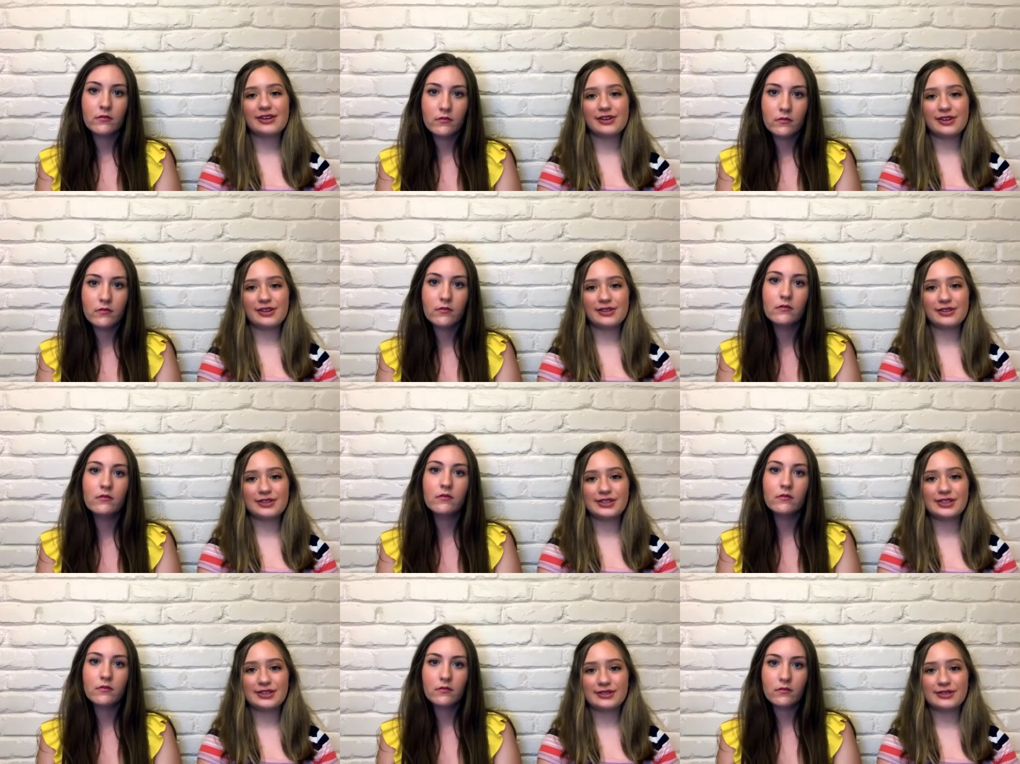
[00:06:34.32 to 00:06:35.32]
Speaker 1: going through it
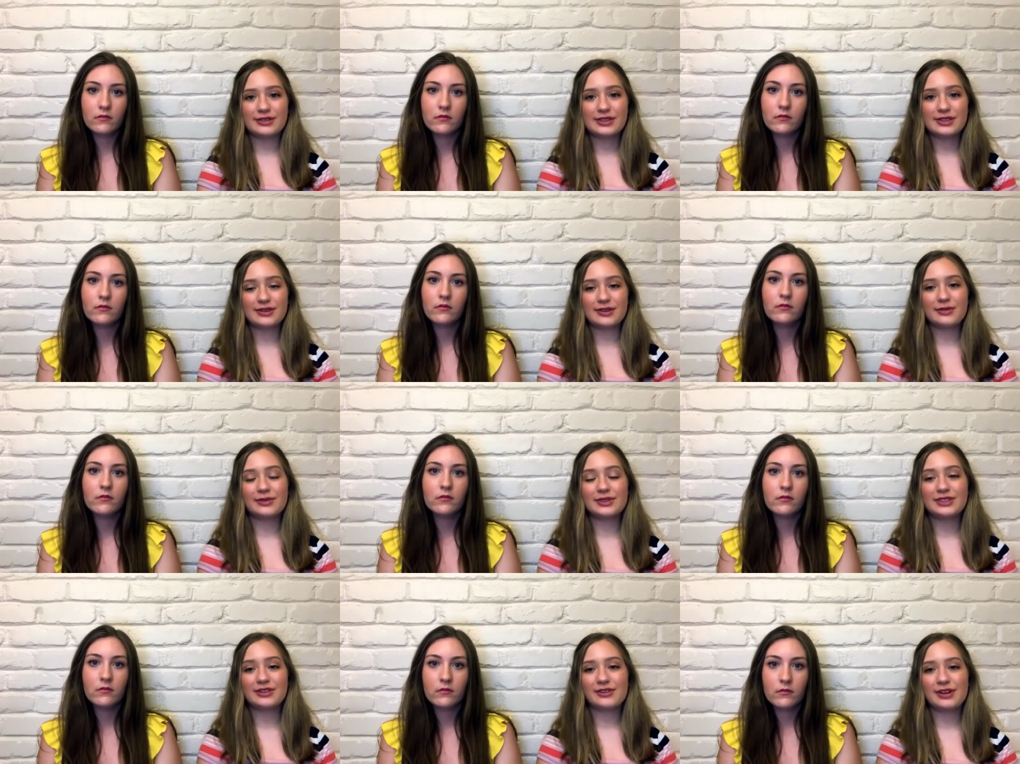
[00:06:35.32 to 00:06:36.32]
too, so we're
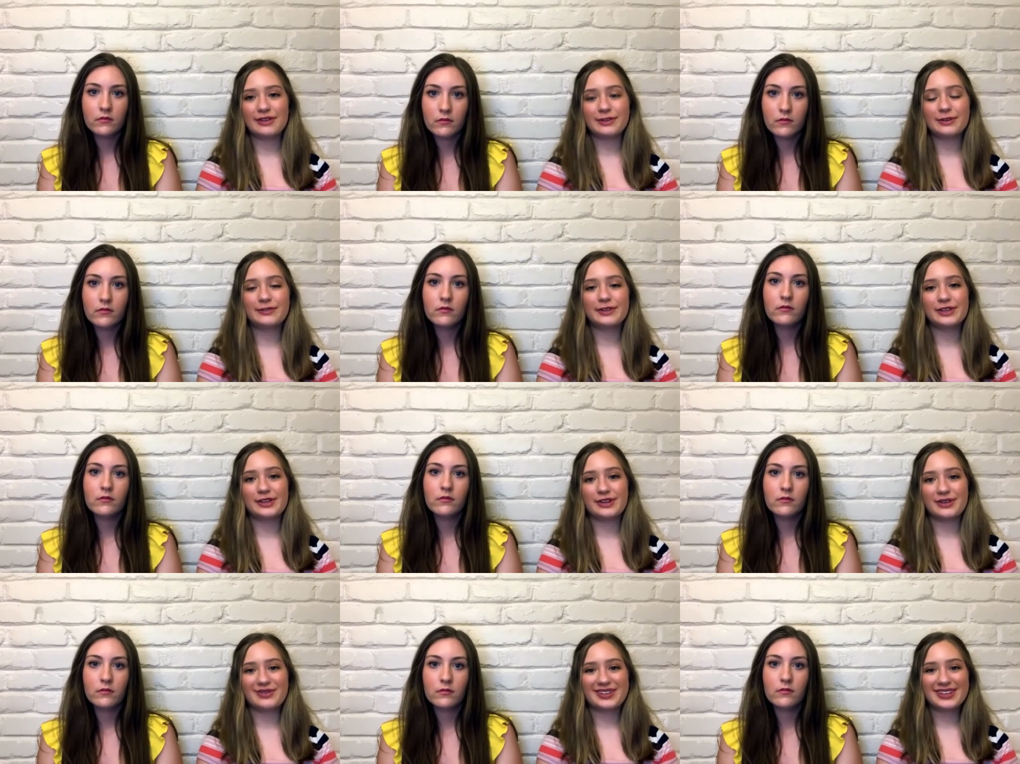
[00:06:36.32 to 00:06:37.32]
so grateful for your
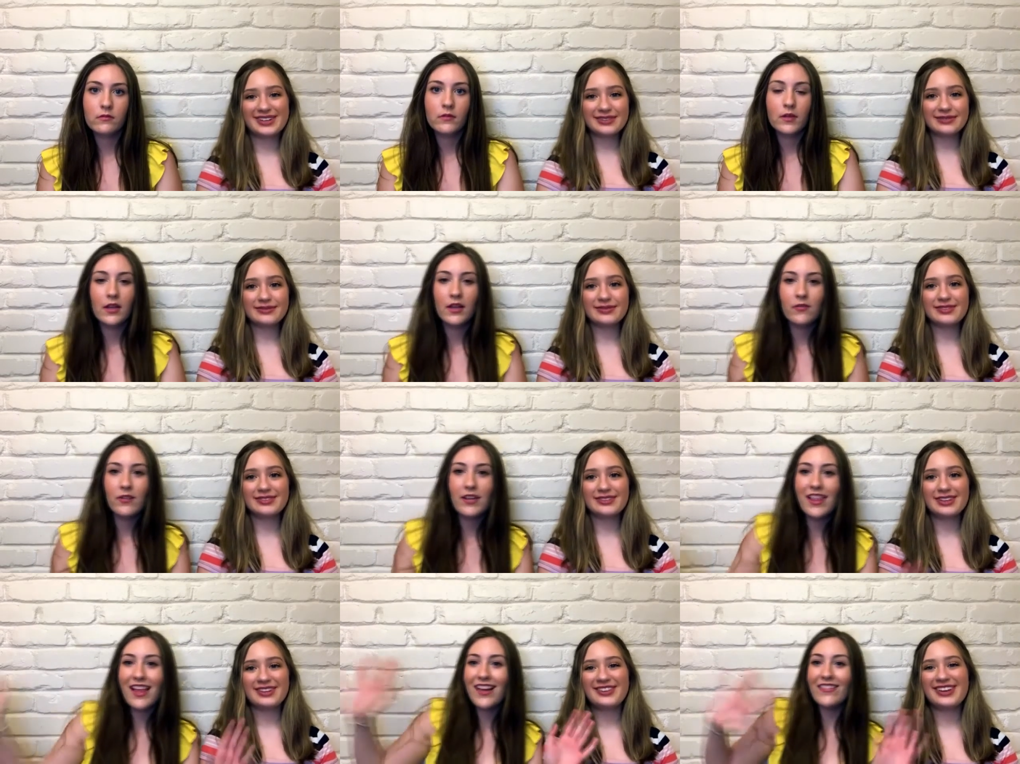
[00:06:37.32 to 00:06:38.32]
hard work. We
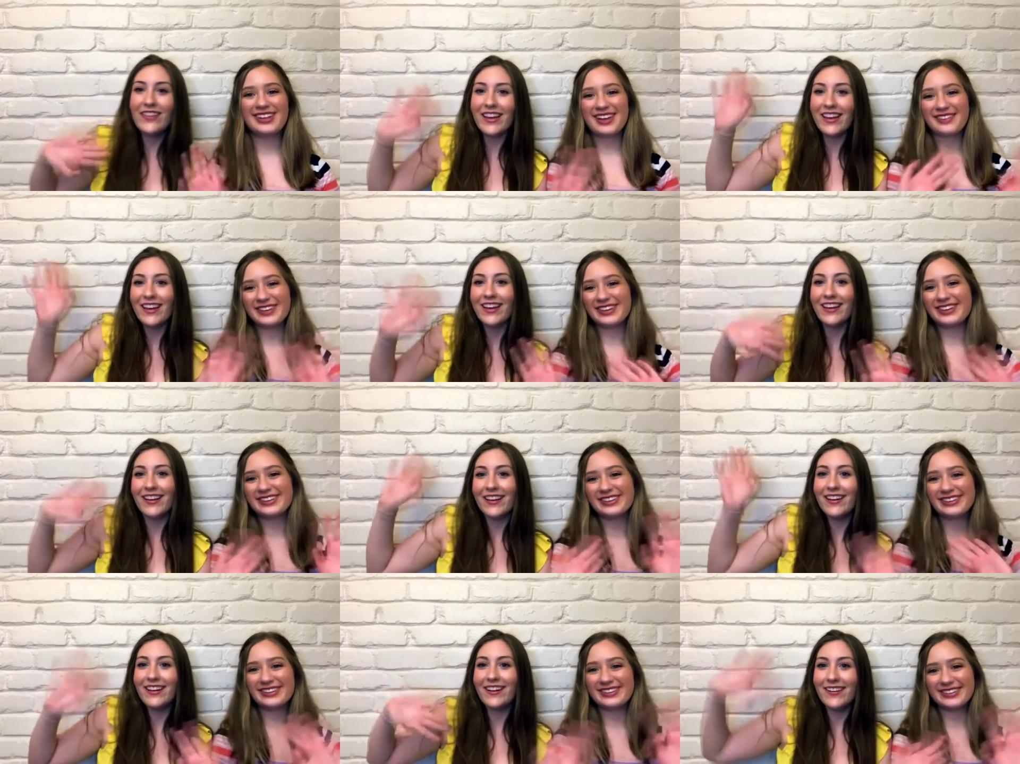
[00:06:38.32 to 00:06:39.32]
love, we love
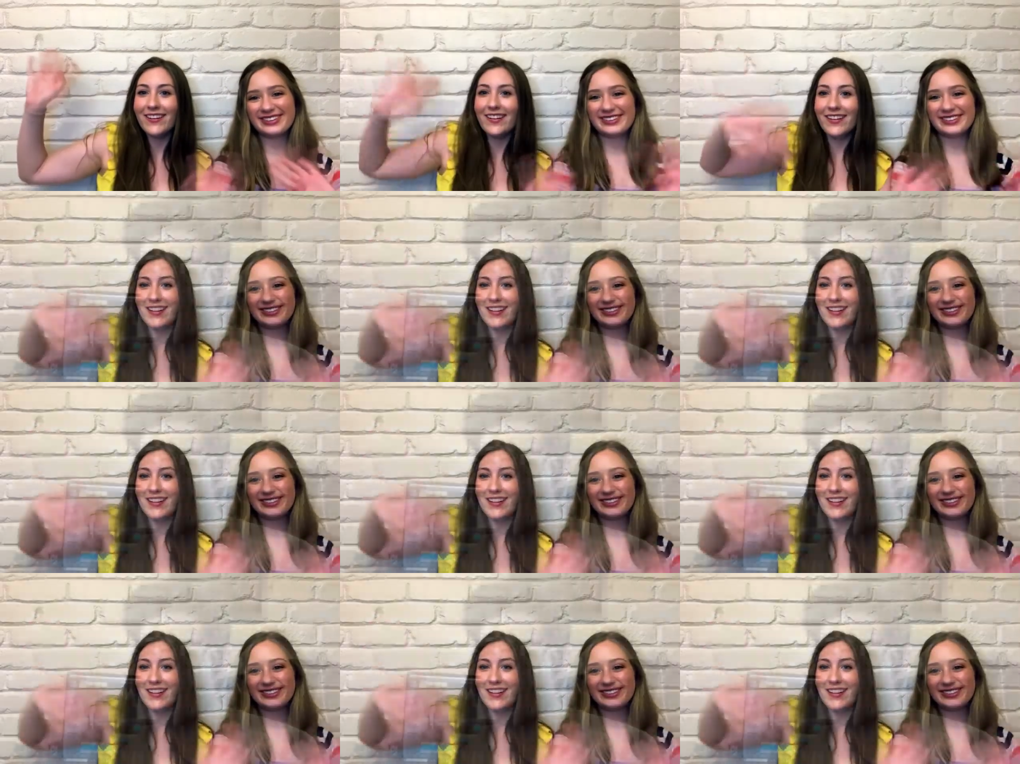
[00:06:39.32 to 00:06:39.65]
you! I